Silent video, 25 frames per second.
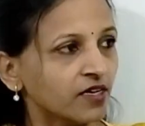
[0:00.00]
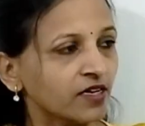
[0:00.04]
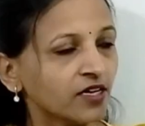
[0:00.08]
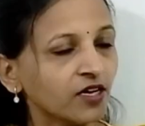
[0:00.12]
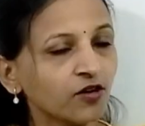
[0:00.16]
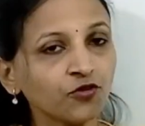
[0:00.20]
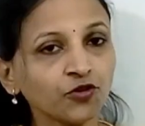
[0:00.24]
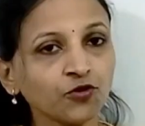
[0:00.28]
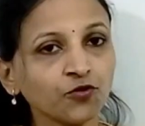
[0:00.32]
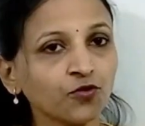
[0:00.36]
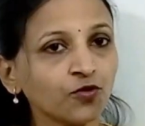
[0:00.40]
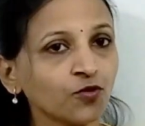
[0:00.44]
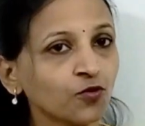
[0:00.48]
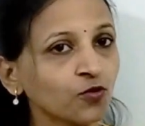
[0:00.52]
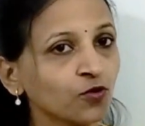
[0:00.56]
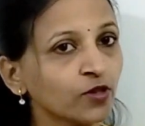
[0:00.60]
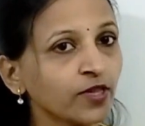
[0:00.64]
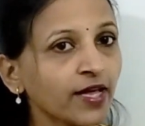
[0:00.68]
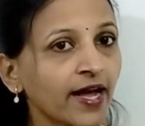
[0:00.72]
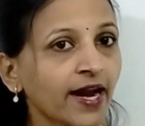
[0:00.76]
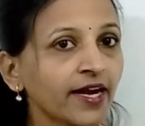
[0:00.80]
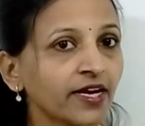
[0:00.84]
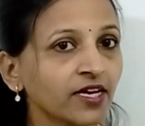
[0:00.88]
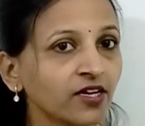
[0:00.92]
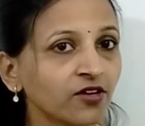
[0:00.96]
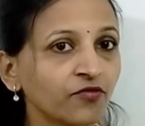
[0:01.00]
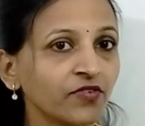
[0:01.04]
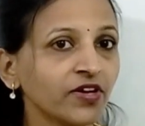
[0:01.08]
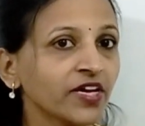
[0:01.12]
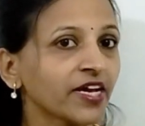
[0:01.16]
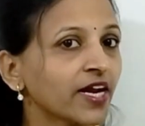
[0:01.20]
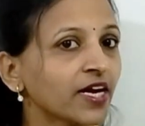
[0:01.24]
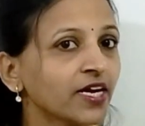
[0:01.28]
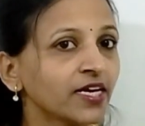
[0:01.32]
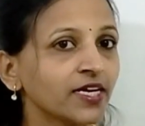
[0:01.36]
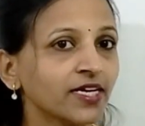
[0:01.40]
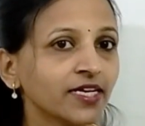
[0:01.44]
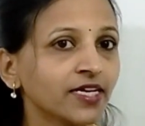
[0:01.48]
Now you know that we
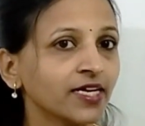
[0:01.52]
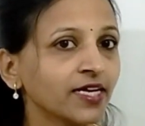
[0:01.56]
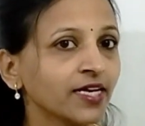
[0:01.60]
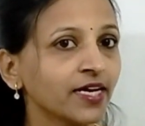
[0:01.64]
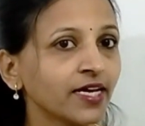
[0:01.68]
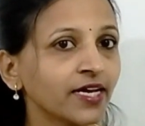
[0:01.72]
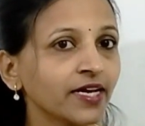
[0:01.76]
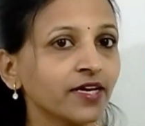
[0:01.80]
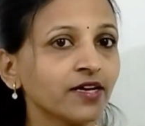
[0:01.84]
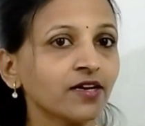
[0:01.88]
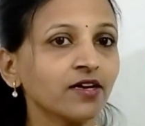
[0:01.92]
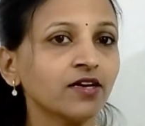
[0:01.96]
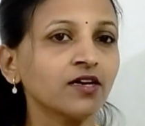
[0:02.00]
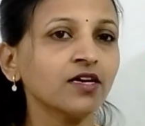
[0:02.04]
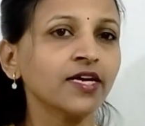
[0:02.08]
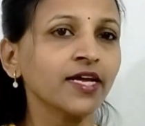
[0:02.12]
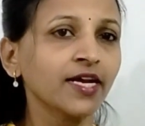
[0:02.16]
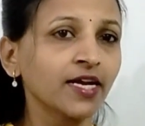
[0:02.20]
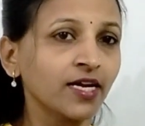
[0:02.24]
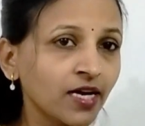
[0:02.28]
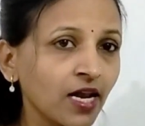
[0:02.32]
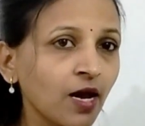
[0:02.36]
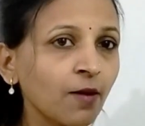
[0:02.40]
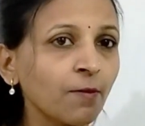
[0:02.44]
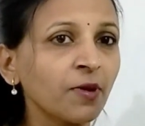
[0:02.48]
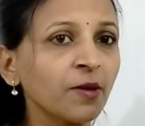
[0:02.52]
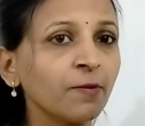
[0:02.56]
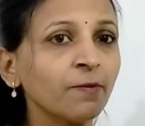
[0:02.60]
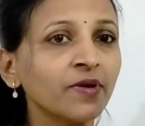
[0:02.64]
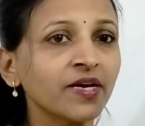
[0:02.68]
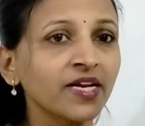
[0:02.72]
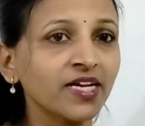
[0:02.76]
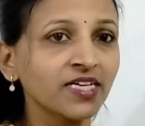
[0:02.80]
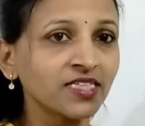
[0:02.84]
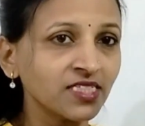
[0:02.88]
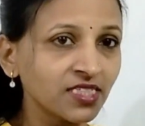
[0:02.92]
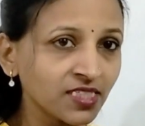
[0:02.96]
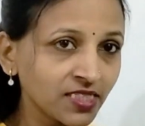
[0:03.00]
can declare a data member
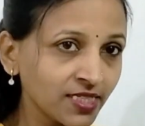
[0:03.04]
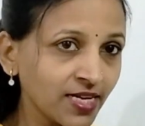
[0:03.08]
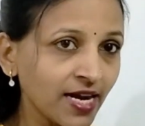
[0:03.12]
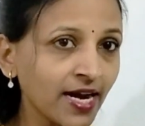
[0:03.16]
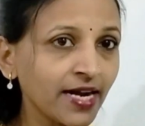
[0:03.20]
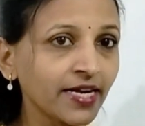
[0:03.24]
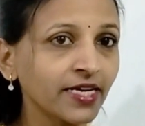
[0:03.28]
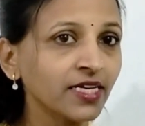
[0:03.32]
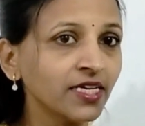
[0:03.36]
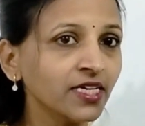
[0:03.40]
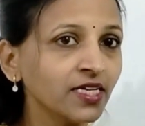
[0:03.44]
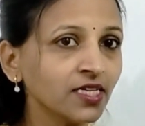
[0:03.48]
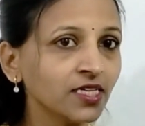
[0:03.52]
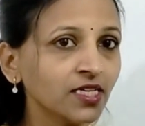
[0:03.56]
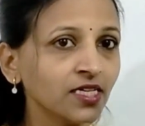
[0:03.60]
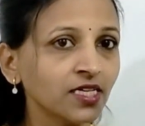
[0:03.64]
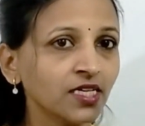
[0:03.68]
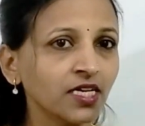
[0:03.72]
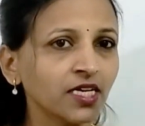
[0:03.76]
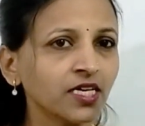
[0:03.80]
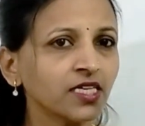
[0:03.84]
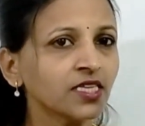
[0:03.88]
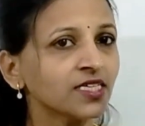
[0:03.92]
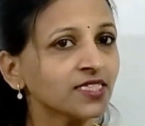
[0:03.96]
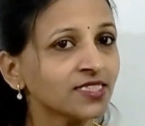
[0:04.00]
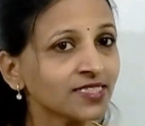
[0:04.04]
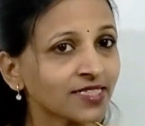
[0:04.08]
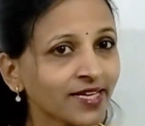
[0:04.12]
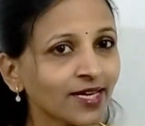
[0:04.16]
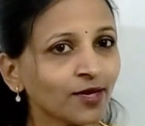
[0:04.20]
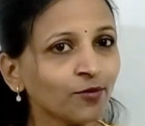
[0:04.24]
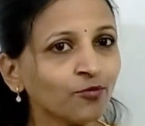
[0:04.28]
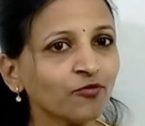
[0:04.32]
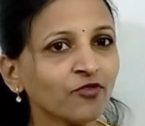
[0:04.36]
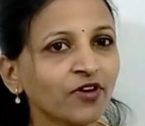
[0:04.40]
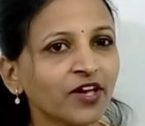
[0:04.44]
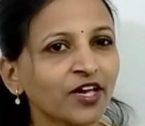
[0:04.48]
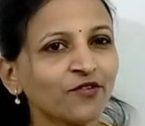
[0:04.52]
as a static. In the
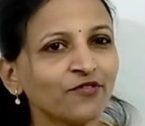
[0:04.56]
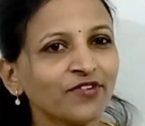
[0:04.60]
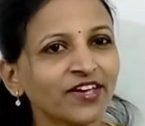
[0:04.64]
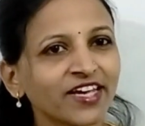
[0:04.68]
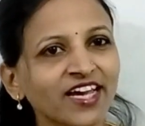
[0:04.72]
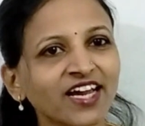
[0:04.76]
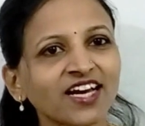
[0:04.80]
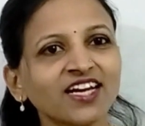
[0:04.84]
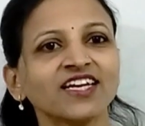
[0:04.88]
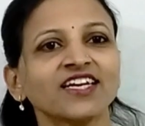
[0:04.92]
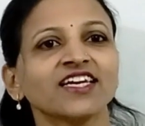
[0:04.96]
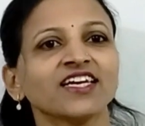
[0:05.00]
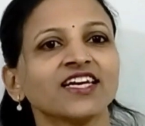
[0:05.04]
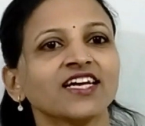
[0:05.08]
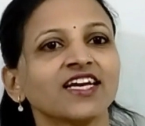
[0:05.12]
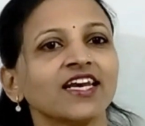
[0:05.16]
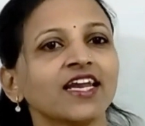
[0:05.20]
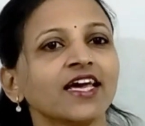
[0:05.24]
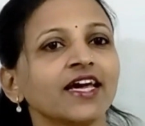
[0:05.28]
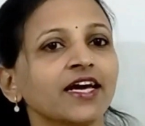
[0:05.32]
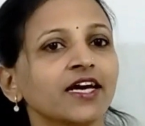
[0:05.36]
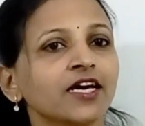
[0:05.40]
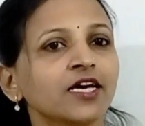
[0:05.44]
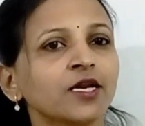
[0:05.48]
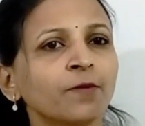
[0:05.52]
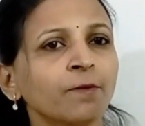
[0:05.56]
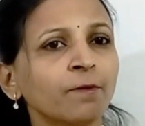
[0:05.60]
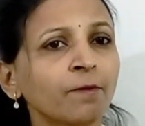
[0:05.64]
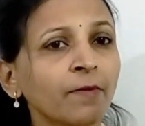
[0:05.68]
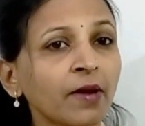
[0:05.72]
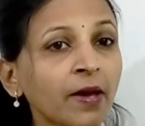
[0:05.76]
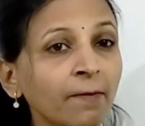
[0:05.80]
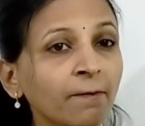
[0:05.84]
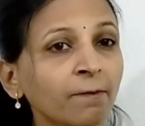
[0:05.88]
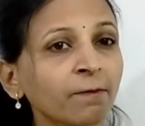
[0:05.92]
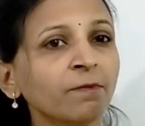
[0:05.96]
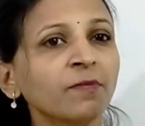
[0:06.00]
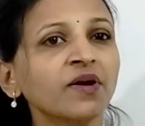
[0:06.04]
same way we can declare
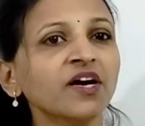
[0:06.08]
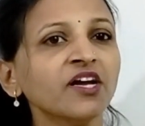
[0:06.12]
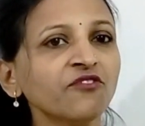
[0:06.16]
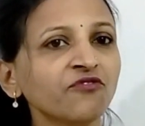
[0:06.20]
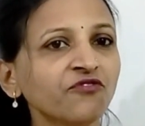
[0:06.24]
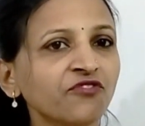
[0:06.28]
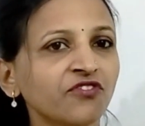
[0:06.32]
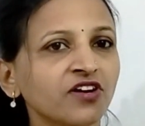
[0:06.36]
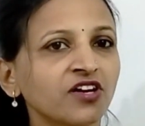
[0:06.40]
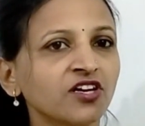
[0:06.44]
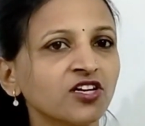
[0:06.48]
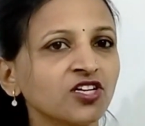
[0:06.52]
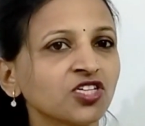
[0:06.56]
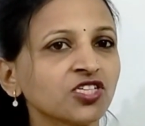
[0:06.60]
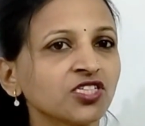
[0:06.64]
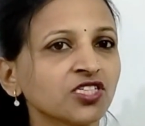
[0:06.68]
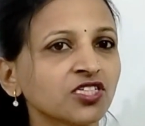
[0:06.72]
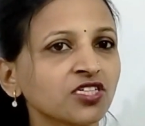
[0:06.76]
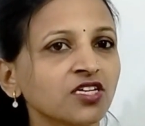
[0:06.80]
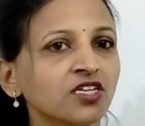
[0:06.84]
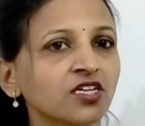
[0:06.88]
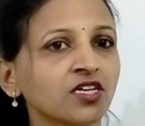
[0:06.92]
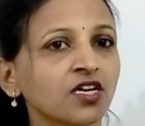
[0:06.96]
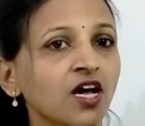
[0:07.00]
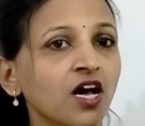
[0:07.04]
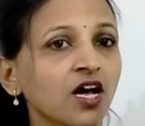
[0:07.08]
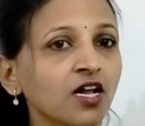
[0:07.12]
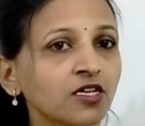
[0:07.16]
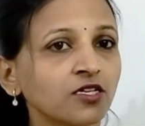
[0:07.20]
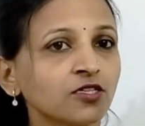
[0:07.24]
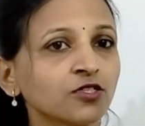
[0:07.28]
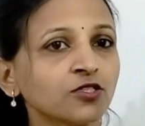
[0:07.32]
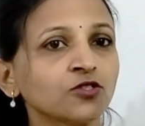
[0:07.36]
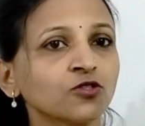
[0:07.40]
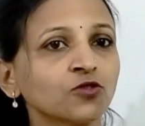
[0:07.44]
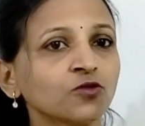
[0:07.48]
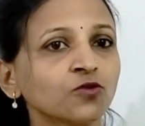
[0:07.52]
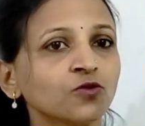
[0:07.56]
member function
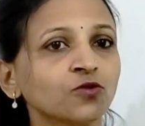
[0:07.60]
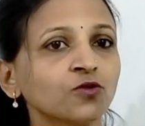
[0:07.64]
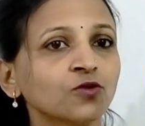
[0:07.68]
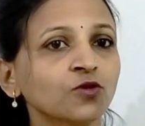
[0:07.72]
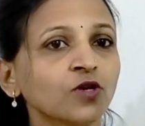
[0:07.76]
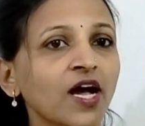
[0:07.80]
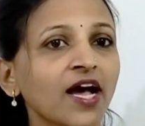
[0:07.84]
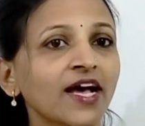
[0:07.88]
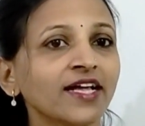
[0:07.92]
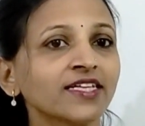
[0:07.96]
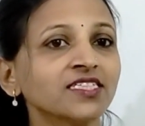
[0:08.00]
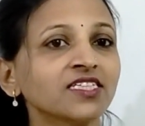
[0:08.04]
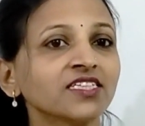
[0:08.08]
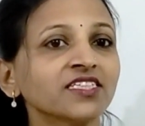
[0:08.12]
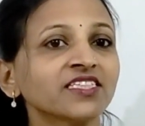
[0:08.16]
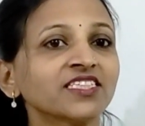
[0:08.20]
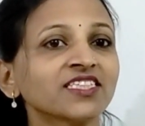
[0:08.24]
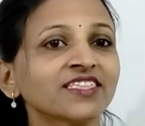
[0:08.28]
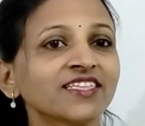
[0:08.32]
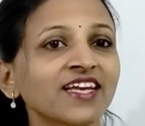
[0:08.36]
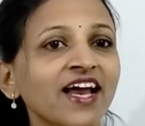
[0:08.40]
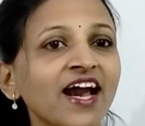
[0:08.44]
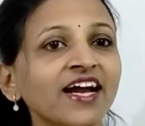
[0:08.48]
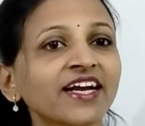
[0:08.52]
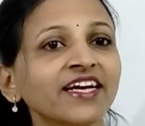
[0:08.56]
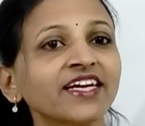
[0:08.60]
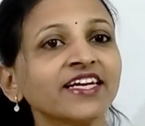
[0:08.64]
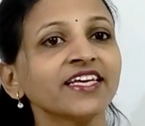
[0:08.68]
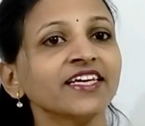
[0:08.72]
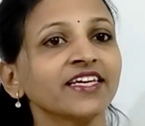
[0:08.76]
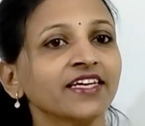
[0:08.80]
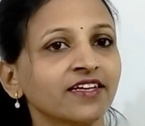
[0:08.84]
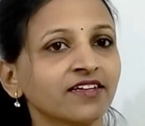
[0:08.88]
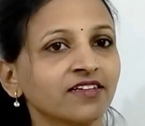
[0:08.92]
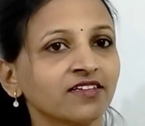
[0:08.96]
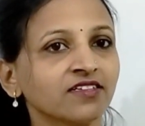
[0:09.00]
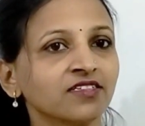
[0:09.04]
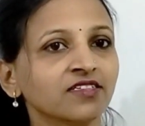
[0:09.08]
also as a
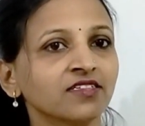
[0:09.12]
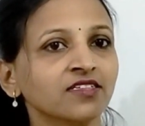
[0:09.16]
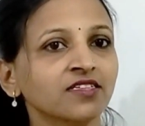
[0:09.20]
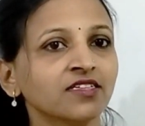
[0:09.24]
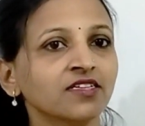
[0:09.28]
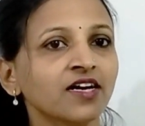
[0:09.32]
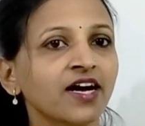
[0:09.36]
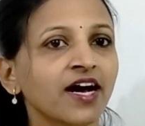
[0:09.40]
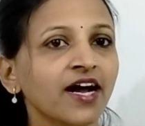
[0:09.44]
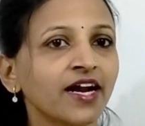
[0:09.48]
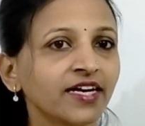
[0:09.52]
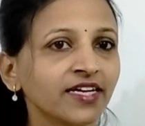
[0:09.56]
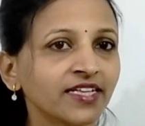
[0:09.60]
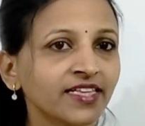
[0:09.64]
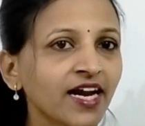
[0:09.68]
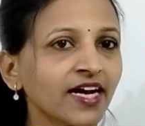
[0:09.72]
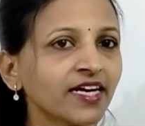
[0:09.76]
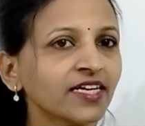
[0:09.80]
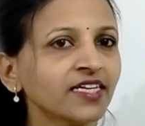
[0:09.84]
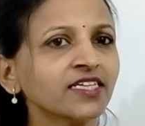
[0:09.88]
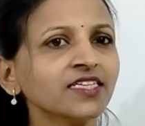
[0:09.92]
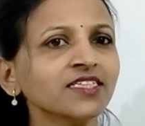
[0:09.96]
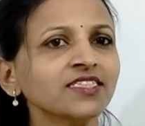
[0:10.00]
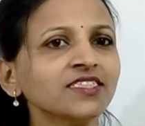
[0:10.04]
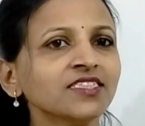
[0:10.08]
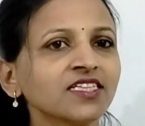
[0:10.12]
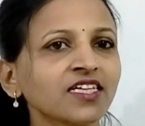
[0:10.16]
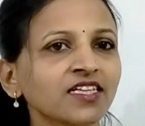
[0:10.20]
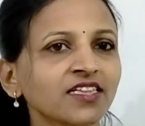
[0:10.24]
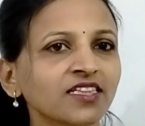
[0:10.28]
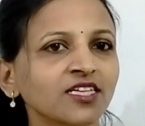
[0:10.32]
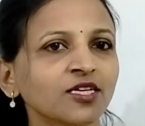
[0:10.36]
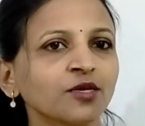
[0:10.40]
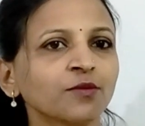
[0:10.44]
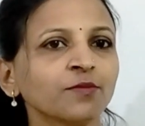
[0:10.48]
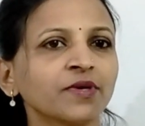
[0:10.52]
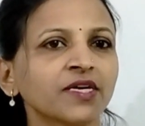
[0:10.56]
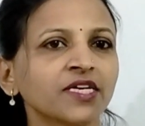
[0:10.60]
static, and that is
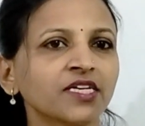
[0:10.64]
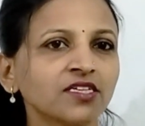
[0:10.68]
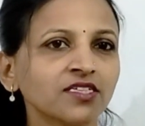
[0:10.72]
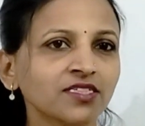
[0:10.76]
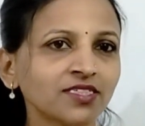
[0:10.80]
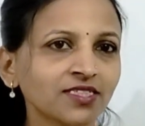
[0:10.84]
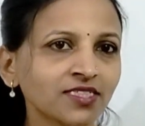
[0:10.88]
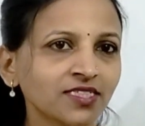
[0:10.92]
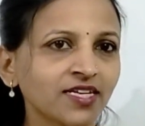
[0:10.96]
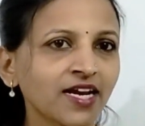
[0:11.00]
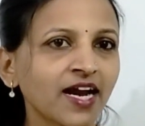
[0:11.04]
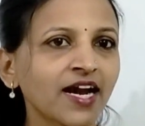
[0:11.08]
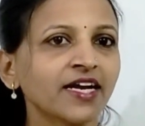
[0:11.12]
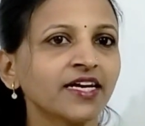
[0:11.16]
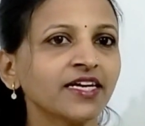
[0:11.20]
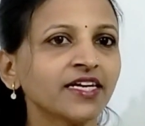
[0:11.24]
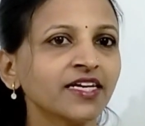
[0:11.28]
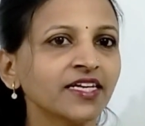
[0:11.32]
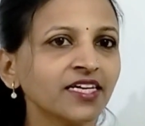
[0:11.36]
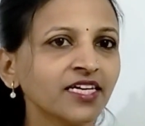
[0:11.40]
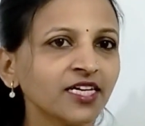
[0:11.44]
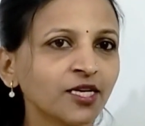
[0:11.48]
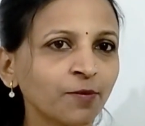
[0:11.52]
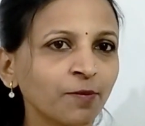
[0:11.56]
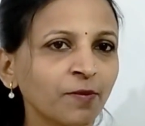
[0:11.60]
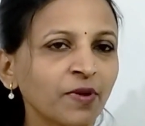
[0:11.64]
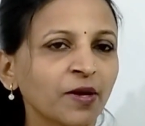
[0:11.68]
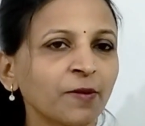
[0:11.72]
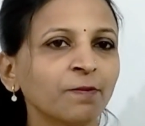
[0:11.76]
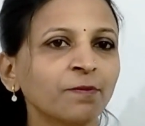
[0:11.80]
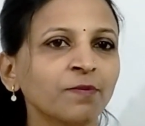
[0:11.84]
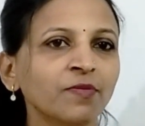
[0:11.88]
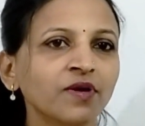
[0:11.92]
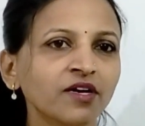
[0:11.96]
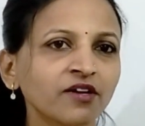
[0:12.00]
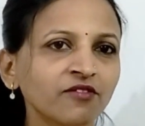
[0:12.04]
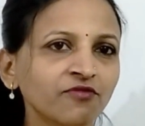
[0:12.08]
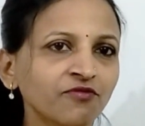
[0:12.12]
nothing but a static
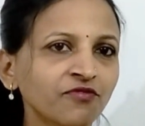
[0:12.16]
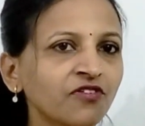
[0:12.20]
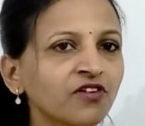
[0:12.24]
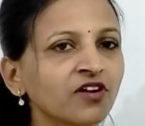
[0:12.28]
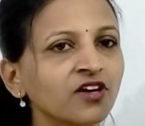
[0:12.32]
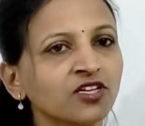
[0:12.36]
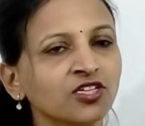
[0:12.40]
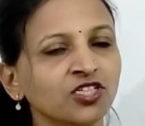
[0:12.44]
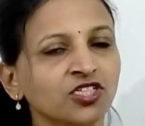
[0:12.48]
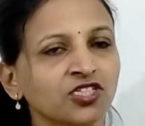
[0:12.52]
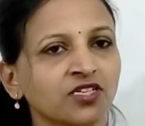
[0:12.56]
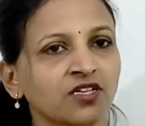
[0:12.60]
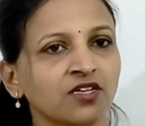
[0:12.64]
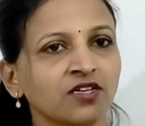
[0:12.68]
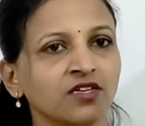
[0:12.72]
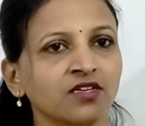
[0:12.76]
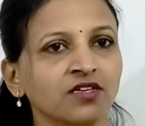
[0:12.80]
member function.